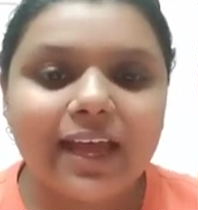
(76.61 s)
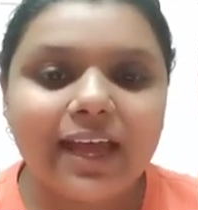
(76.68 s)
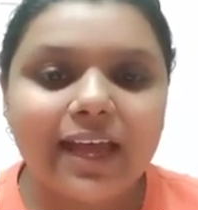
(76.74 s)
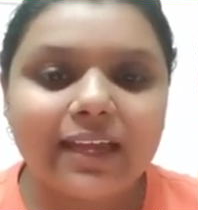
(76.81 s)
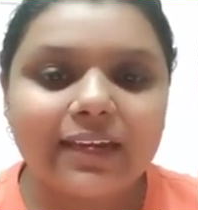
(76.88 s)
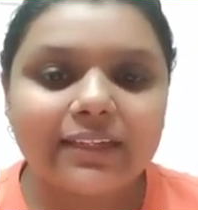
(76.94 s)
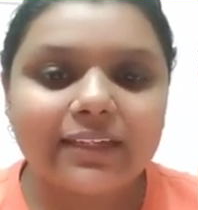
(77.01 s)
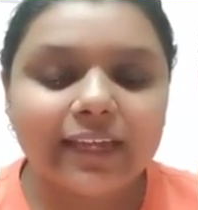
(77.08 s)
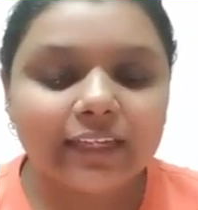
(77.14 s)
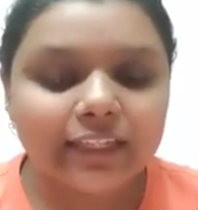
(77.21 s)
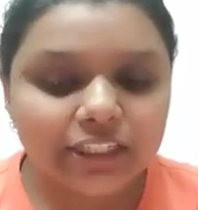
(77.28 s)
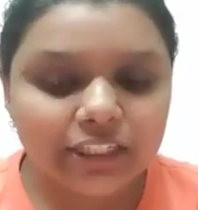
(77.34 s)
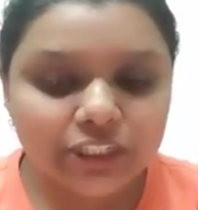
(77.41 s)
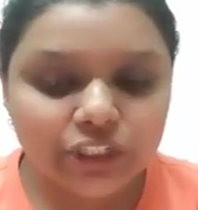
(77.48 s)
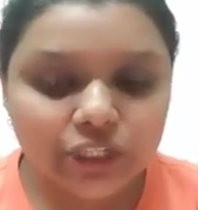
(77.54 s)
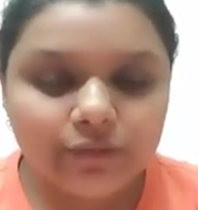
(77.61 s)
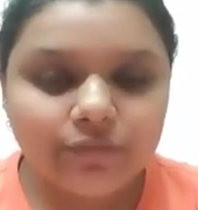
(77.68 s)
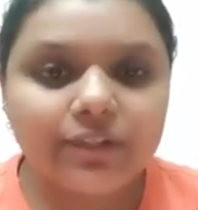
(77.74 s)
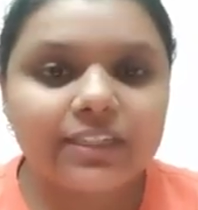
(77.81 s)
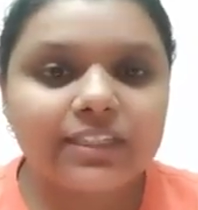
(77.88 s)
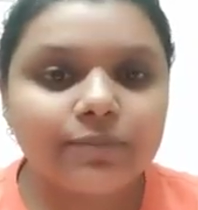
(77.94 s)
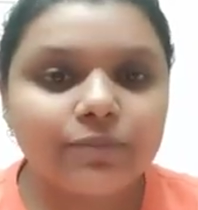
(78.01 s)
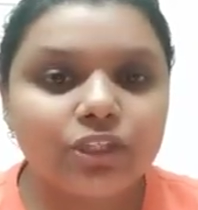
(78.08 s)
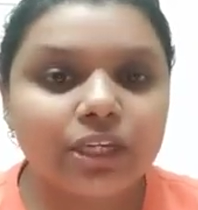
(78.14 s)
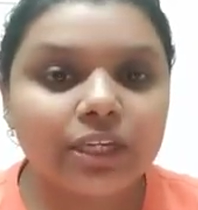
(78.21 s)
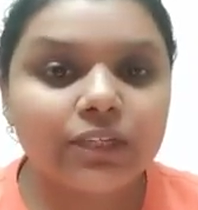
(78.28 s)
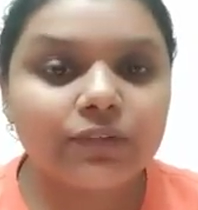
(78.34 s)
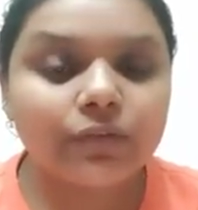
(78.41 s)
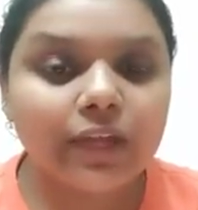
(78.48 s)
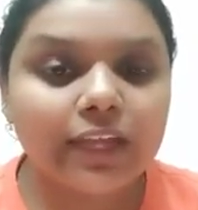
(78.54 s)
And I can teach every
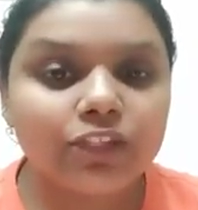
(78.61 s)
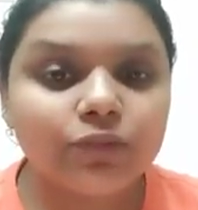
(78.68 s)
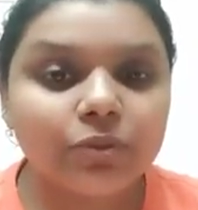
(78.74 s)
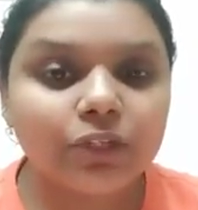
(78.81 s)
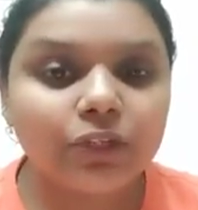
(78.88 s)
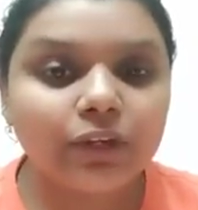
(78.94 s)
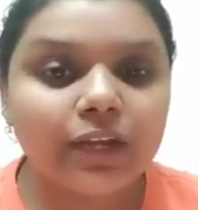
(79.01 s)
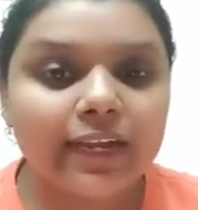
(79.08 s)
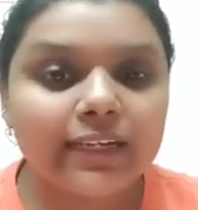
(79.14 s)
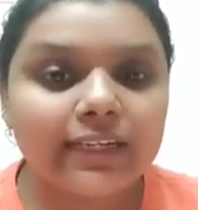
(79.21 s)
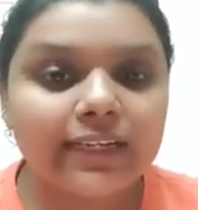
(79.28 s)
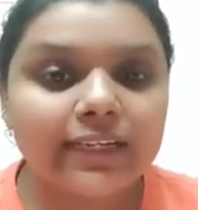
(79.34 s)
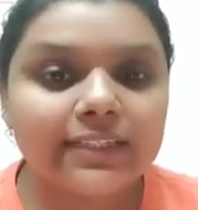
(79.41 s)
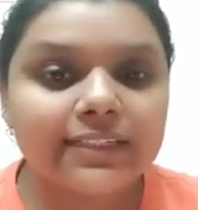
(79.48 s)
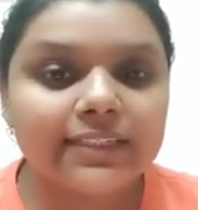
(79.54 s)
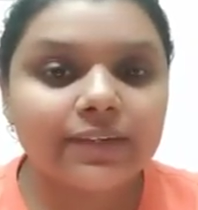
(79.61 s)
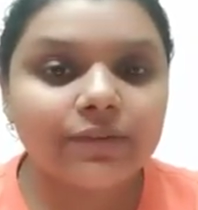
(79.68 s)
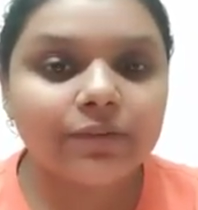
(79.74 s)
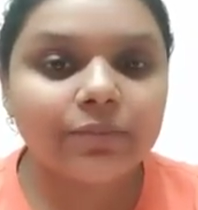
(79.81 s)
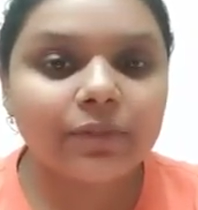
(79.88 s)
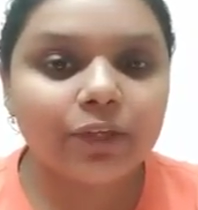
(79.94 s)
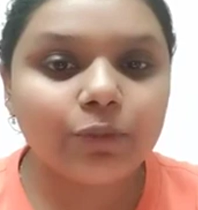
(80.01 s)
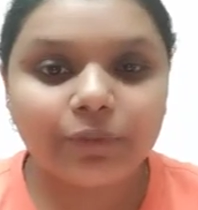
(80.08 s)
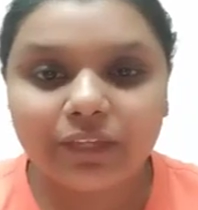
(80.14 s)
subject as per your guidelines given by your